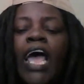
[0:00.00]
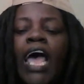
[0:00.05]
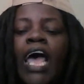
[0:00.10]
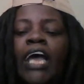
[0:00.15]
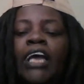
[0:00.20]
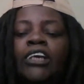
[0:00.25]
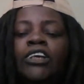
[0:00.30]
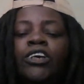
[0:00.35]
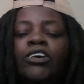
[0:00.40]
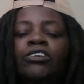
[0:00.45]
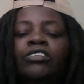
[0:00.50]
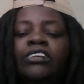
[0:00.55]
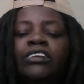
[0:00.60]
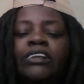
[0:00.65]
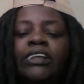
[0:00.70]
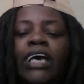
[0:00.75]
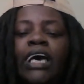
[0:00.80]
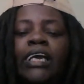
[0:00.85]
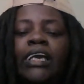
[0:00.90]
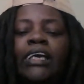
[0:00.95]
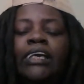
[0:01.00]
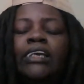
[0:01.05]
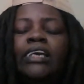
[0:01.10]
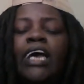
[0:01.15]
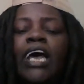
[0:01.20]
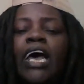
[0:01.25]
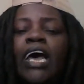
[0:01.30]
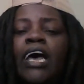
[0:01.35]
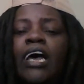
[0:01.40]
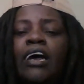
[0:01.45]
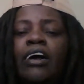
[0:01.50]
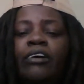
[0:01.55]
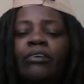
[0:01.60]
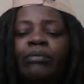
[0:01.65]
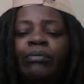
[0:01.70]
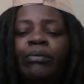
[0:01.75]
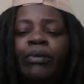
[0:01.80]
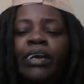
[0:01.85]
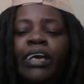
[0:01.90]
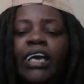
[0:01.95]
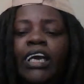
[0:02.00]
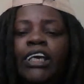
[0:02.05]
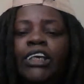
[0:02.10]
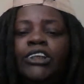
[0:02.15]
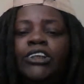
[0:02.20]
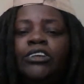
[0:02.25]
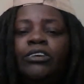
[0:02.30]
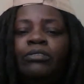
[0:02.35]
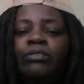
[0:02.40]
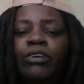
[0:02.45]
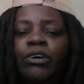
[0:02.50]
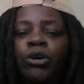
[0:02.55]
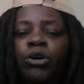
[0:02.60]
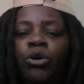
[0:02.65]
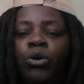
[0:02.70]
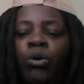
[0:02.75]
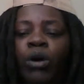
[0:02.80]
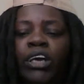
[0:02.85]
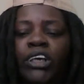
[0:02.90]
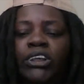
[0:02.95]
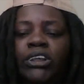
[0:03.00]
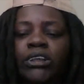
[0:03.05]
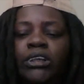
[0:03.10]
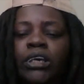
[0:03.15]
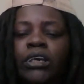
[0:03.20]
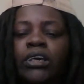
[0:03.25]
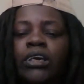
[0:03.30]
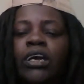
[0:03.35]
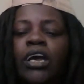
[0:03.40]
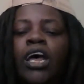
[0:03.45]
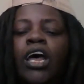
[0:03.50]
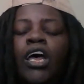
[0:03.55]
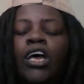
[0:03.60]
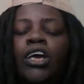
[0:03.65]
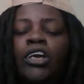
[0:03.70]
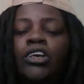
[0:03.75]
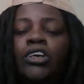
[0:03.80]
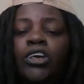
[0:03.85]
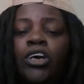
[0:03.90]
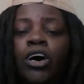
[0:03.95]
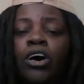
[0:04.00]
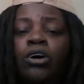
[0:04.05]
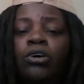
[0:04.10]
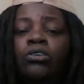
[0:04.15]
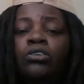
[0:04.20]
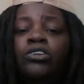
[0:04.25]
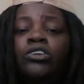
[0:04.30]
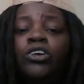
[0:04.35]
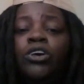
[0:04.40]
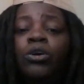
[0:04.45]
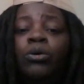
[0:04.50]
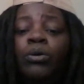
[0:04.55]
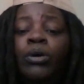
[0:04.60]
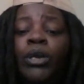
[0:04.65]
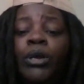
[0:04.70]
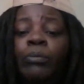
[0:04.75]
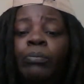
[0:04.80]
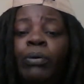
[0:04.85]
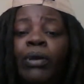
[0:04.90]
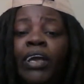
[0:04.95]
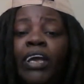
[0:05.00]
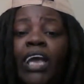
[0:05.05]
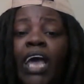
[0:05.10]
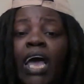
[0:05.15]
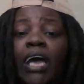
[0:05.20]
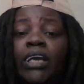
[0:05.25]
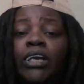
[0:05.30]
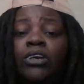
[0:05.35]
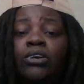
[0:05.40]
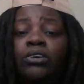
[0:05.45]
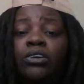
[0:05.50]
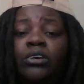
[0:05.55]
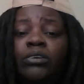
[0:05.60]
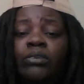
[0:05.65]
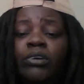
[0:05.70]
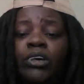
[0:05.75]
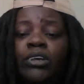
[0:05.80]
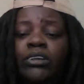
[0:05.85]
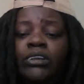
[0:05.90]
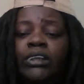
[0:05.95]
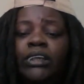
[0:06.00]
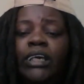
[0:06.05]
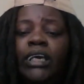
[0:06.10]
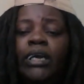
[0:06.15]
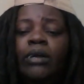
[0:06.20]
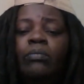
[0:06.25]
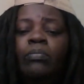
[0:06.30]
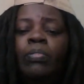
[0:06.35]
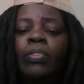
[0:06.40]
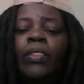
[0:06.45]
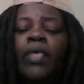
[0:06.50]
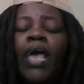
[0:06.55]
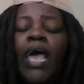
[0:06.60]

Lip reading: and you've studied every interview question known to Quinnipiac University